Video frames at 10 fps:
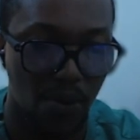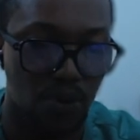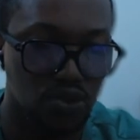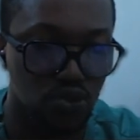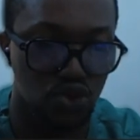
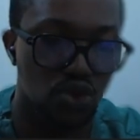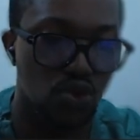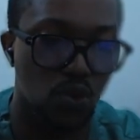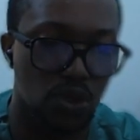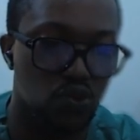to show
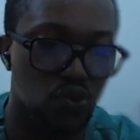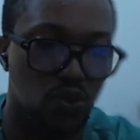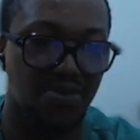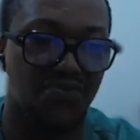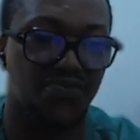you what
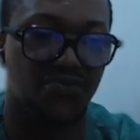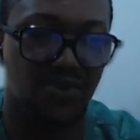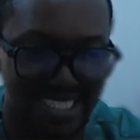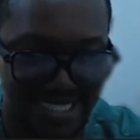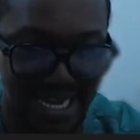will be
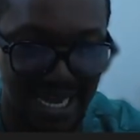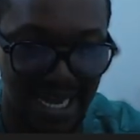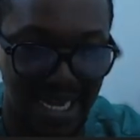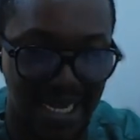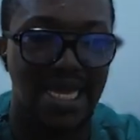faster
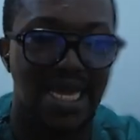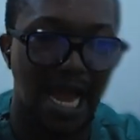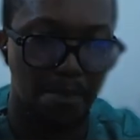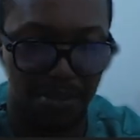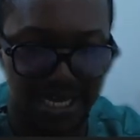
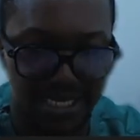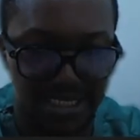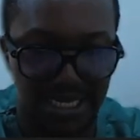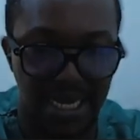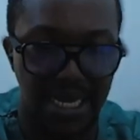and
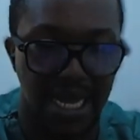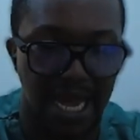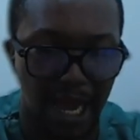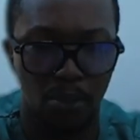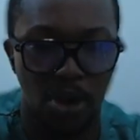better
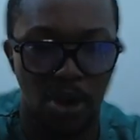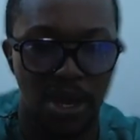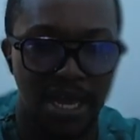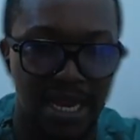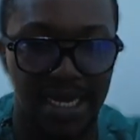and more
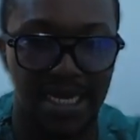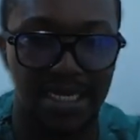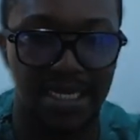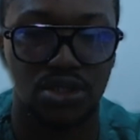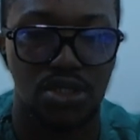elegant.
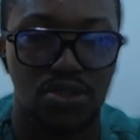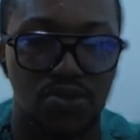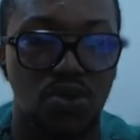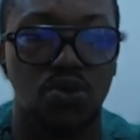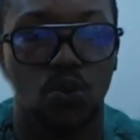
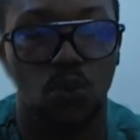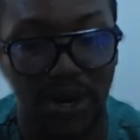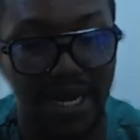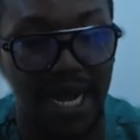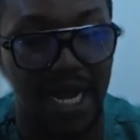So
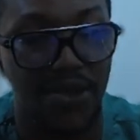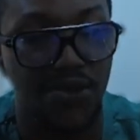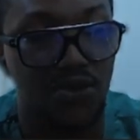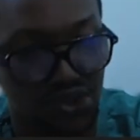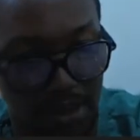we can use
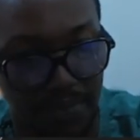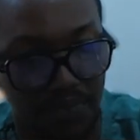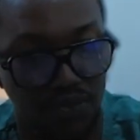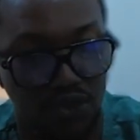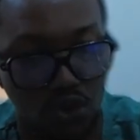
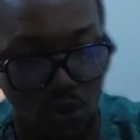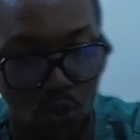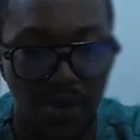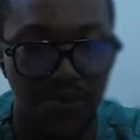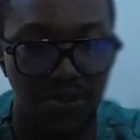string.
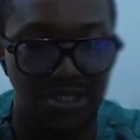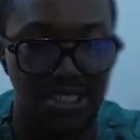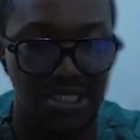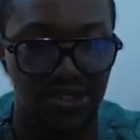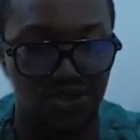When you are
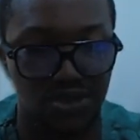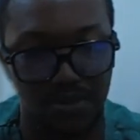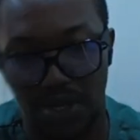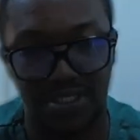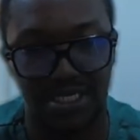using string,
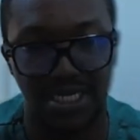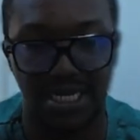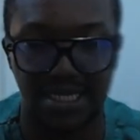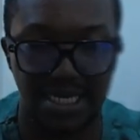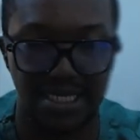you are using a
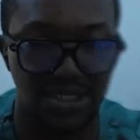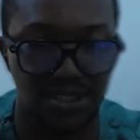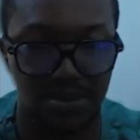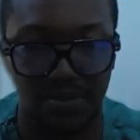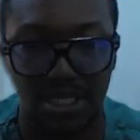data
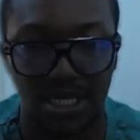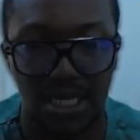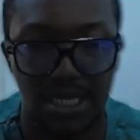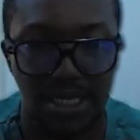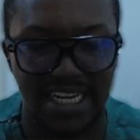string
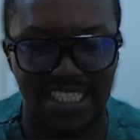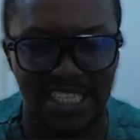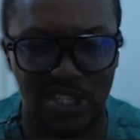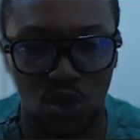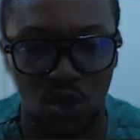that
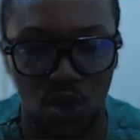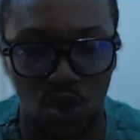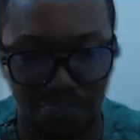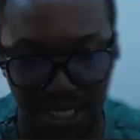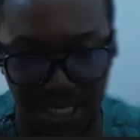is
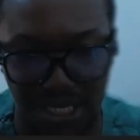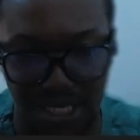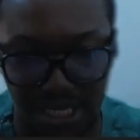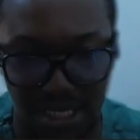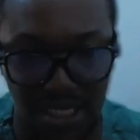not big.
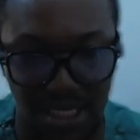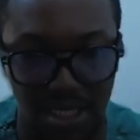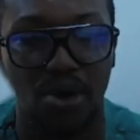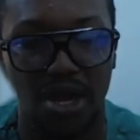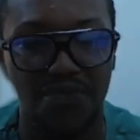
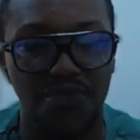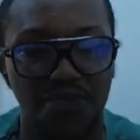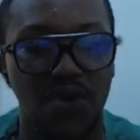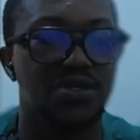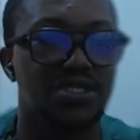But if you
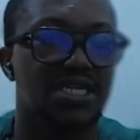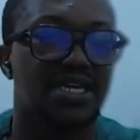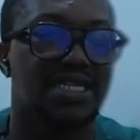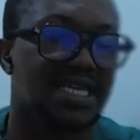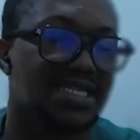are using
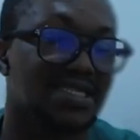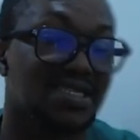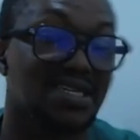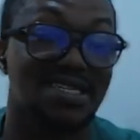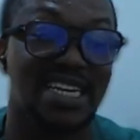a data
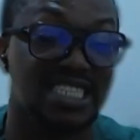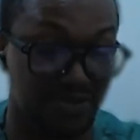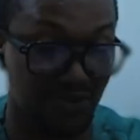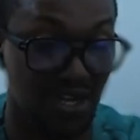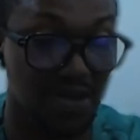set that
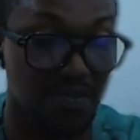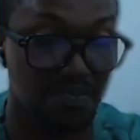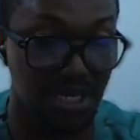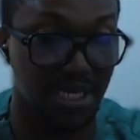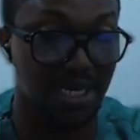is very
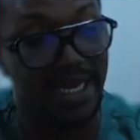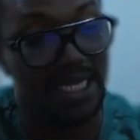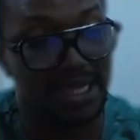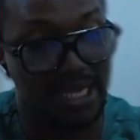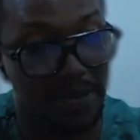big, like
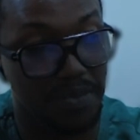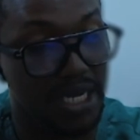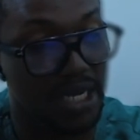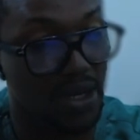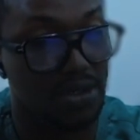a 10
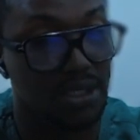million,